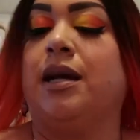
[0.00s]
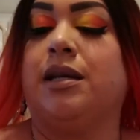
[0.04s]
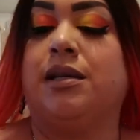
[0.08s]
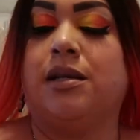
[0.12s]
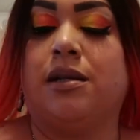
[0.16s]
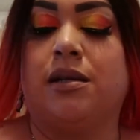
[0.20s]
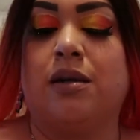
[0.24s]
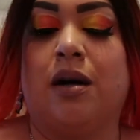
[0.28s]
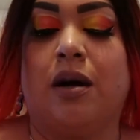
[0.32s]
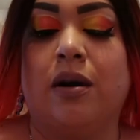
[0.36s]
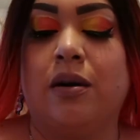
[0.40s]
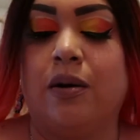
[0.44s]

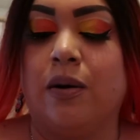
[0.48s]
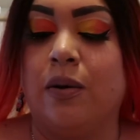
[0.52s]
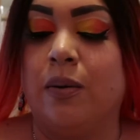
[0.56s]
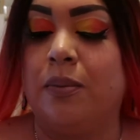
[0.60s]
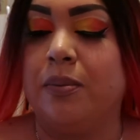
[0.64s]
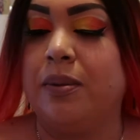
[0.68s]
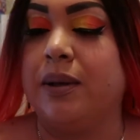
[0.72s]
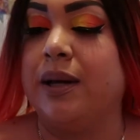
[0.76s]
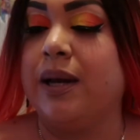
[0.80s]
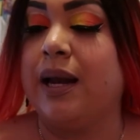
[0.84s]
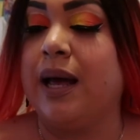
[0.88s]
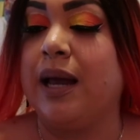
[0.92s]
ass taco,
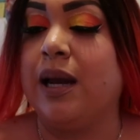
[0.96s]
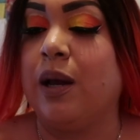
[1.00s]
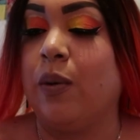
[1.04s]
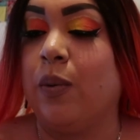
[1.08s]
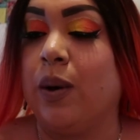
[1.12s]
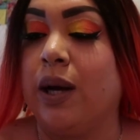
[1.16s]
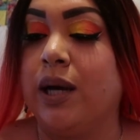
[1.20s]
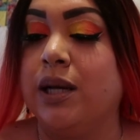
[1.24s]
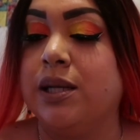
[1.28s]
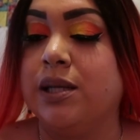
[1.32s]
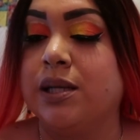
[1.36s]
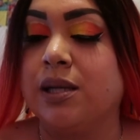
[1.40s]
but
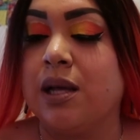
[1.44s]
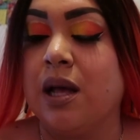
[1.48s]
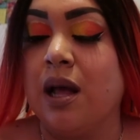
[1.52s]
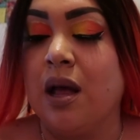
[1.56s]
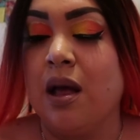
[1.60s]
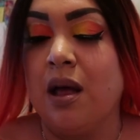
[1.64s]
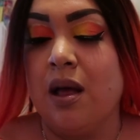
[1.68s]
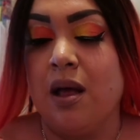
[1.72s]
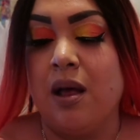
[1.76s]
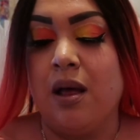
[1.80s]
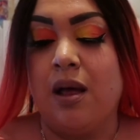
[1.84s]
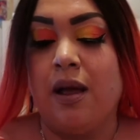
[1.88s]
anyways.
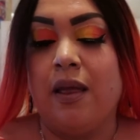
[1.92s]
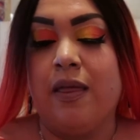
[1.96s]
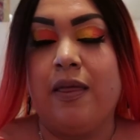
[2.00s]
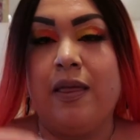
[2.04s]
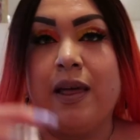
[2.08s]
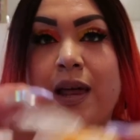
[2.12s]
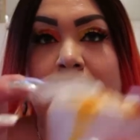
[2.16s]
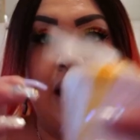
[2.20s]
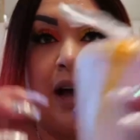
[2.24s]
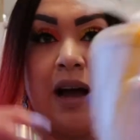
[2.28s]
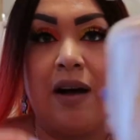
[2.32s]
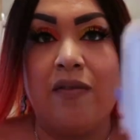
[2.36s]

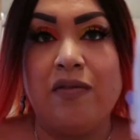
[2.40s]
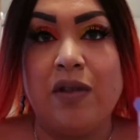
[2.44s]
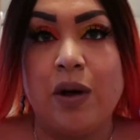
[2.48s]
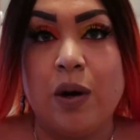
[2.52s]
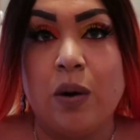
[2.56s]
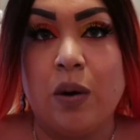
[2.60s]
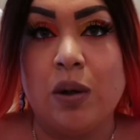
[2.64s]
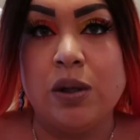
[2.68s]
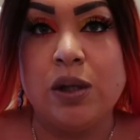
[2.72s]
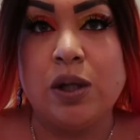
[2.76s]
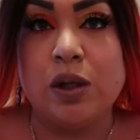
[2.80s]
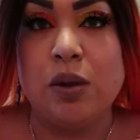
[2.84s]
Then I have the
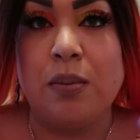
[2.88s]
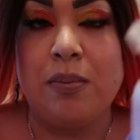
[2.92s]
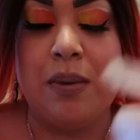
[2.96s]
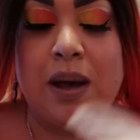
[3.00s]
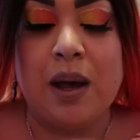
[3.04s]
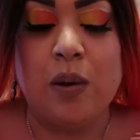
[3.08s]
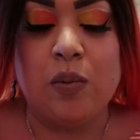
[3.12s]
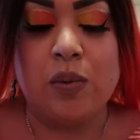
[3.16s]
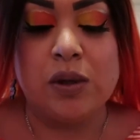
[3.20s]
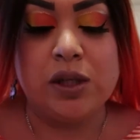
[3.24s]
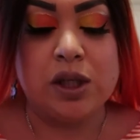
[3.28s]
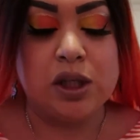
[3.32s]

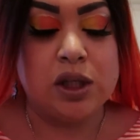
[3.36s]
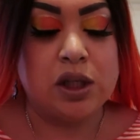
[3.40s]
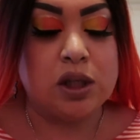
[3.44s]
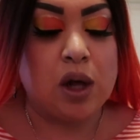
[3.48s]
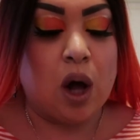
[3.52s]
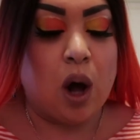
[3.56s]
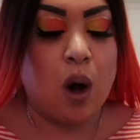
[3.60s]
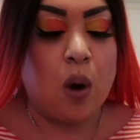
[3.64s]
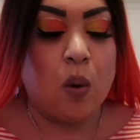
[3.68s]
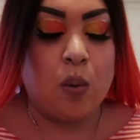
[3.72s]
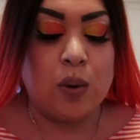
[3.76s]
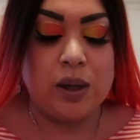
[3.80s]
comsumé, which is
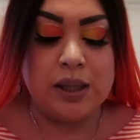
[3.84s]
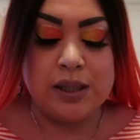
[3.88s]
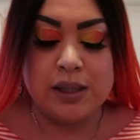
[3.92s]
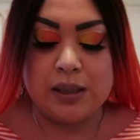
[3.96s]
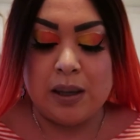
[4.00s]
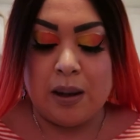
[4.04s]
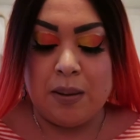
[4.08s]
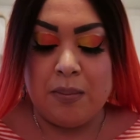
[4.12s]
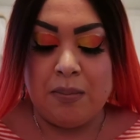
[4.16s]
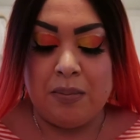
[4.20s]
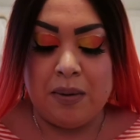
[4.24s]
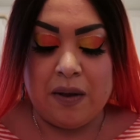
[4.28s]
always
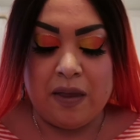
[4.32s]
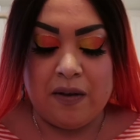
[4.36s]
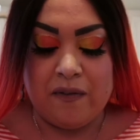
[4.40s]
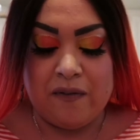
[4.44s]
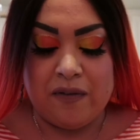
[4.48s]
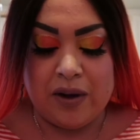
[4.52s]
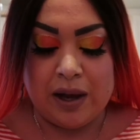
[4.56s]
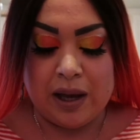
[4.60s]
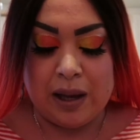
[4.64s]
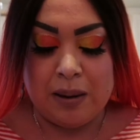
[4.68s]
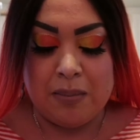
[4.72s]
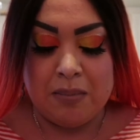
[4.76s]
a
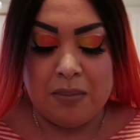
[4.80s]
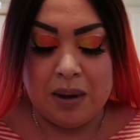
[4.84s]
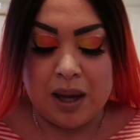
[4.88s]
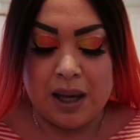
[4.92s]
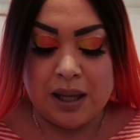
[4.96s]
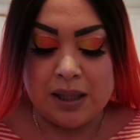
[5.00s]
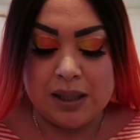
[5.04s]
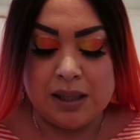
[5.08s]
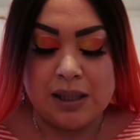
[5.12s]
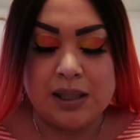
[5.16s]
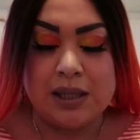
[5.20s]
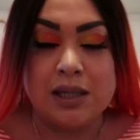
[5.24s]
motherfucking
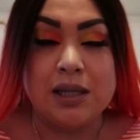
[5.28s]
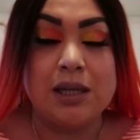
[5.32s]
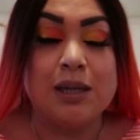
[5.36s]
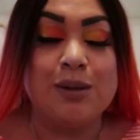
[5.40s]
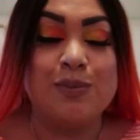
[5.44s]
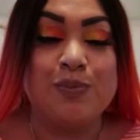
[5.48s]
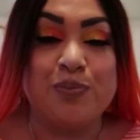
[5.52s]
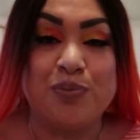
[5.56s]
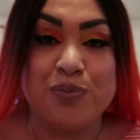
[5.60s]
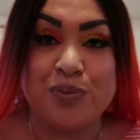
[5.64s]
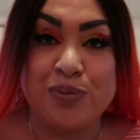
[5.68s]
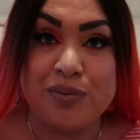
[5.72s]
must.
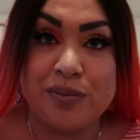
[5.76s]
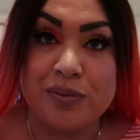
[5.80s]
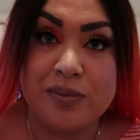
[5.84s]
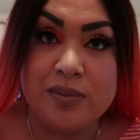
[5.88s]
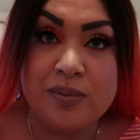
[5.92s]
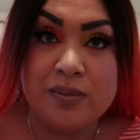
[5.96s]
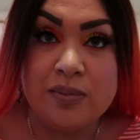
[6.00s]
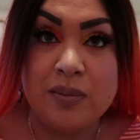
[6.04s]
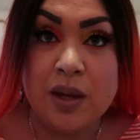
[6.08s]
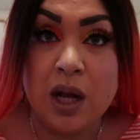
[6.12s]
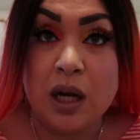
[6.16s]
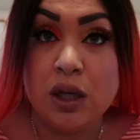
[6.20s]

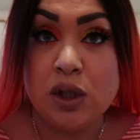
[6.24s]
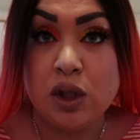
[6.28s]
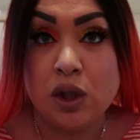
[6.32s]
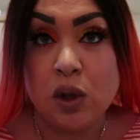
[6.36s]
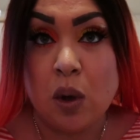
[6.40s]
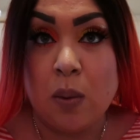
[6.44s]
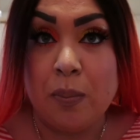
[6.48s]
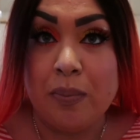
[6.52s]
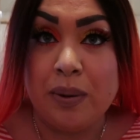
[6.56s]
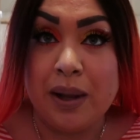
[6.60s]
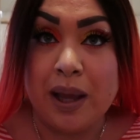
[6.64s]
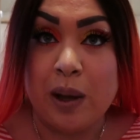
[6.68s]

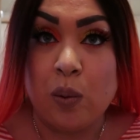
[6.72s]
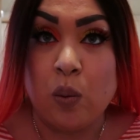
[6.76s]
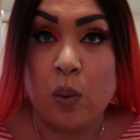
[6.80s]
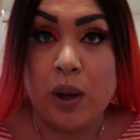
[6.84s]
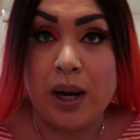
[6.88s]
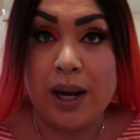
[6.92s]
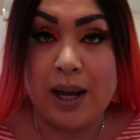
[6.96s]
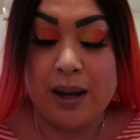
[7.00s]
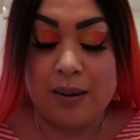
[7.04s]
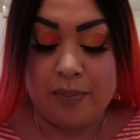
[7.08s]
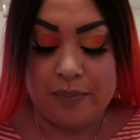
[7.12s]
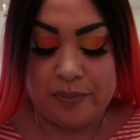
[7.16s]
Don't play
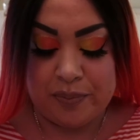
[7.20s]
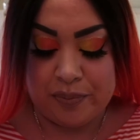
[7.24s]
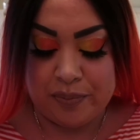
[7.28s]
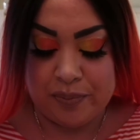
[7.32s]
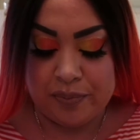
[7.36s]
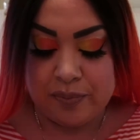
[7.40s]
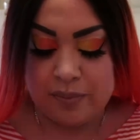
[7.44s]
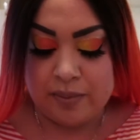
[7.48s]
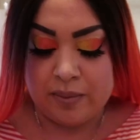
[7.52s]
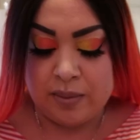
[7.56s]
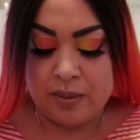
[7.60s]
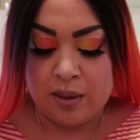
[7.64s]
with it.
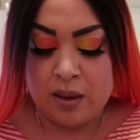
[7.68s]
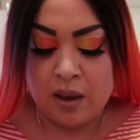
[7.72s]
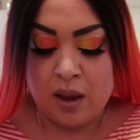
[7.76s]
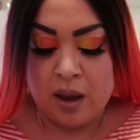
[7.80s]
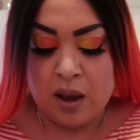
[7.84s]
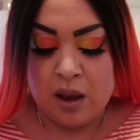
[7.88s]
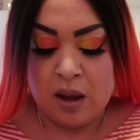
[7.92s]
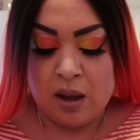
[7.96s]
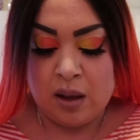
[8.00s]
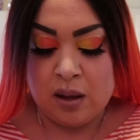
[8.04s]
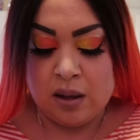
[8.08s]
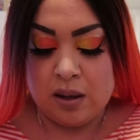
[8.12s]

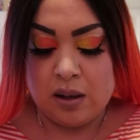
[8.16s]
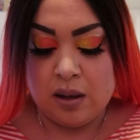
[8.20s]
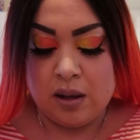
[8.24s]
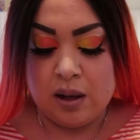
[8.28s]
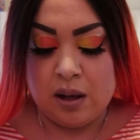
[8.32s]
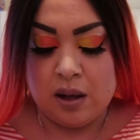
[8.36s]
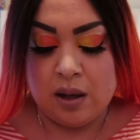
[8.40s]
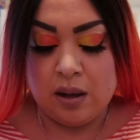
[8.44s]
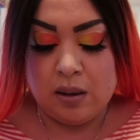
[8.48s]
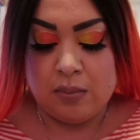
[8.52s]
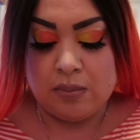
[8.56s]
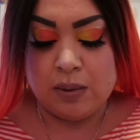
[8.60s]

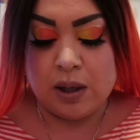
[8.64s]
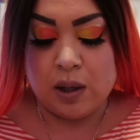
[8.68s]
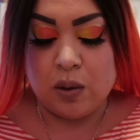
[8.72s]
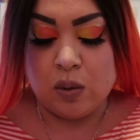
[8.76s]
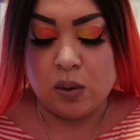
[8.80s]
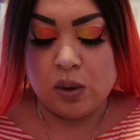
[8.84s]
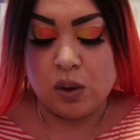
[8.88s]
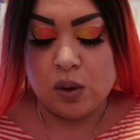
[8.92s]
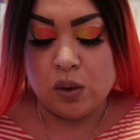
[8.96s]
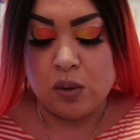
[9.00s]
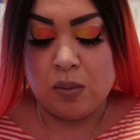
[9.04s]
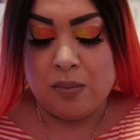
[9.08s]
The
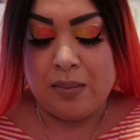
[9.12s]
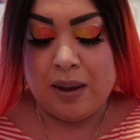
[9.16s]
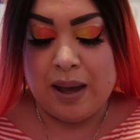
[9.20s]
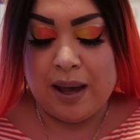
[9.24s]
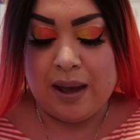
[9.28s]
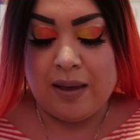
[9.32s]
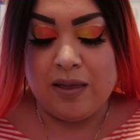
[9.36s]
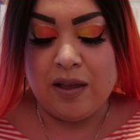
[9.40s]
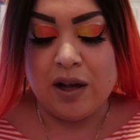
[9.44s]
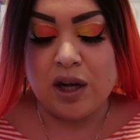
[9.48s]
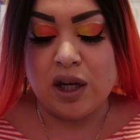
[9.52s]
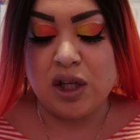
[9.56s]
consume,
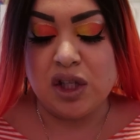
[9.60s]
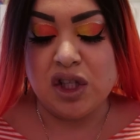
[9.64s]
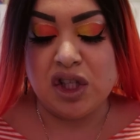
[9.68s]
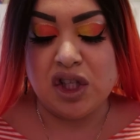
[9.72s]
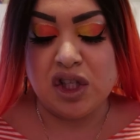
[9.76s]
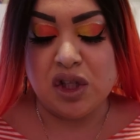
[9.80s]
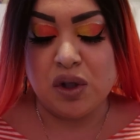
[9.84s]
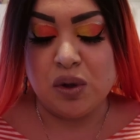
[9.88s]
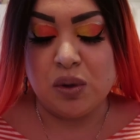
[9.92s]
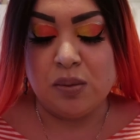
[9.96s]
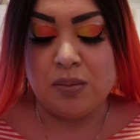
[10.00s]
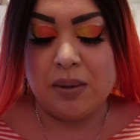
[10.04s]
the
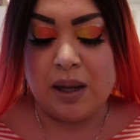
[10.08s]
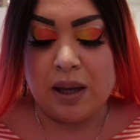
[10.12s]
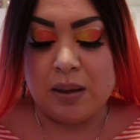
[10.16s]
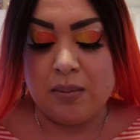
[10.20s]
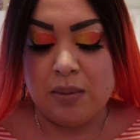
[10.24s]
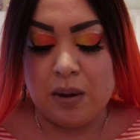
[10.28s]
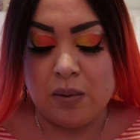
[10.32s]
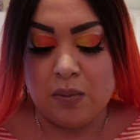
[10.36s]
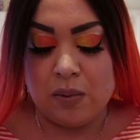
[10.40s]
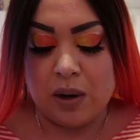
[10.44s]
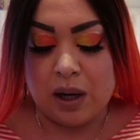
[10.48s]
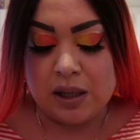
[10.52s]
consume, like
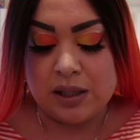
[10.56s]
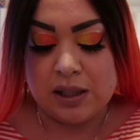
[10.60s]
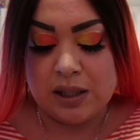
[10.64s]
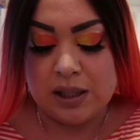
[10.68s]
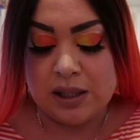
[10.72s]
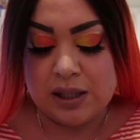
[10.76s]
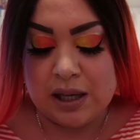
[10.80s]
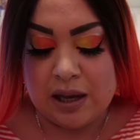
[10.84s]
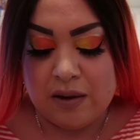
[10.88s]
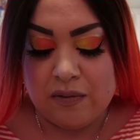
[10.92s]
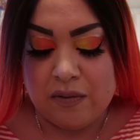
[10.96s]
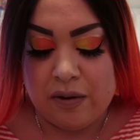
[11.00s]
me and Roxy
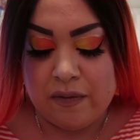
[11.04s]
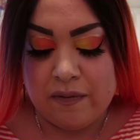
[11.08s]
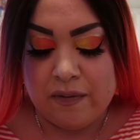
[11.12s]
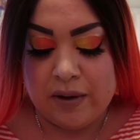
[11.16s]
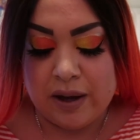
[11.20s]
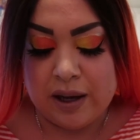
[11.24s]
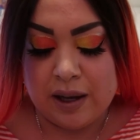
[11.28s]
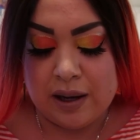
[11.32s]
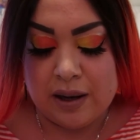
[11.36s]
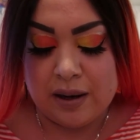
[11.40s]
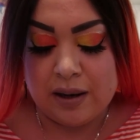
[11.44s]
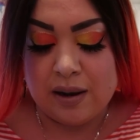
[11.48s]
say every
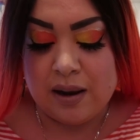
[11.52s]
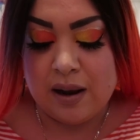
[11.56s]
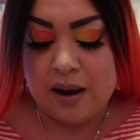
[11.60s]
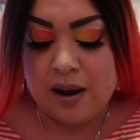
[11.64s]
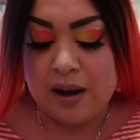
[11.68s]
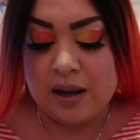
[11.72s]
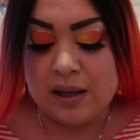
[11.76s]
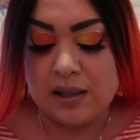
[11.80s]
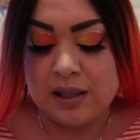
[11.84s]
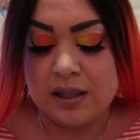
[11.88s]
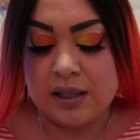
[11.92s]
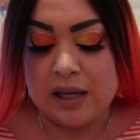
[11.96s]
fucking
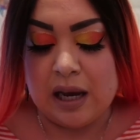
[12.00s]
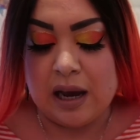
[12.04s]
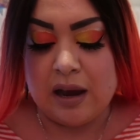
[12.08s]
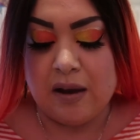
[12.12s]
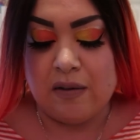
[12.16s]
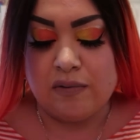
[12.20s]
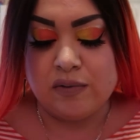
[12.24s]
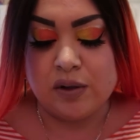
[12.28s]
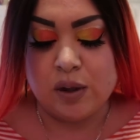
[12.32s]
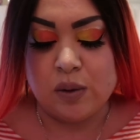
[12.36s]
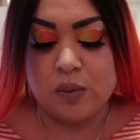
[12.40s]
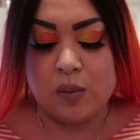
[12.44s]
day
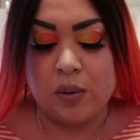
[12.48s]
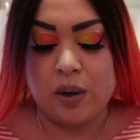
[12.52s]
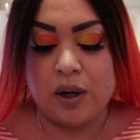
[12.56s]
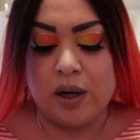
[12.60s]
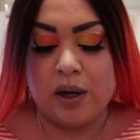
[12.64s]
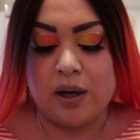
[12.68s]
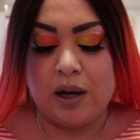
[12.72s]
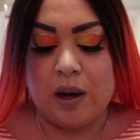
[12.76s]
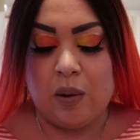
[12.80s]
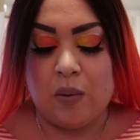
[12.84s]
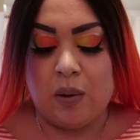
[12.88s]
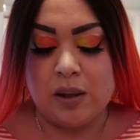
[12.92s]
after
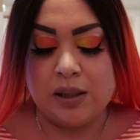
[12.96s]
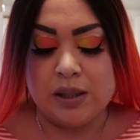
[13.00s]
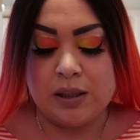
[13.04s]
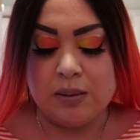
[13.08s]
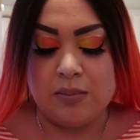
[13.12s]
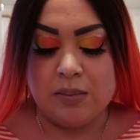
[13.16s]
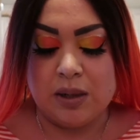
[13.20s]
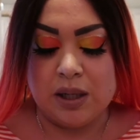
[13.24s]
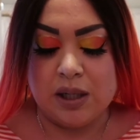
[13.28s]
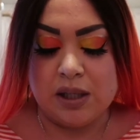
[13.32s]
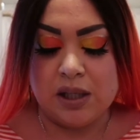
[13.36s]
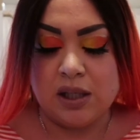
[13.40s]
work, I want
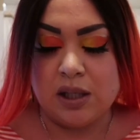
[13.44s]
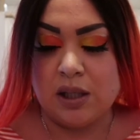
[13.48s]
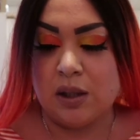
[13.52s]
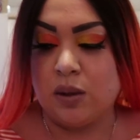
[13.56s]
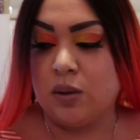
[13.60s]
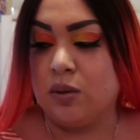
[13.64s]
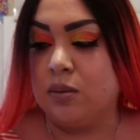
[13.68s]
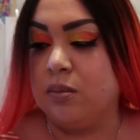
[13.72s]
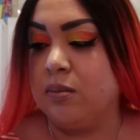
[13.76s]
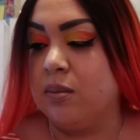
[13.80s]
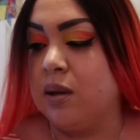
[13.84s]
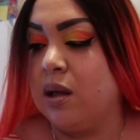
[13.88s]
some
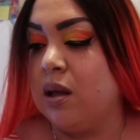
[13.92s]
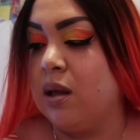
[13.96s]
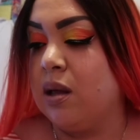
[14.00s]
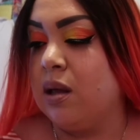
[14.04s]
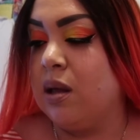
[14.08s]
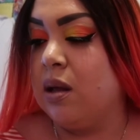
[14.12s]
consume,